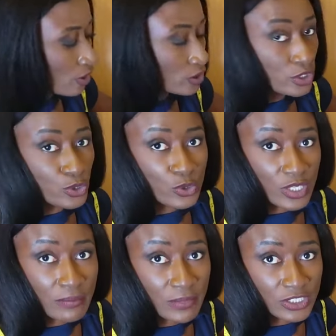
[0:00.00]
on the
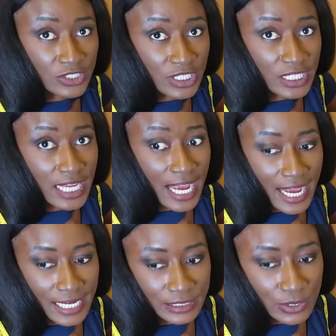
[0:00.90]
sewing machine
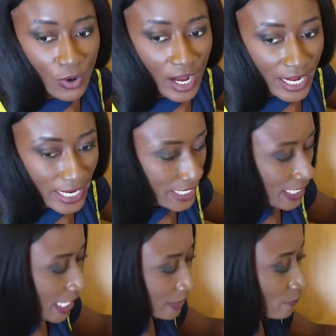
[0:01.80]
and go ahead
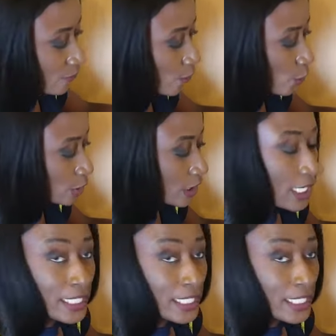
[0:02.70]
and fold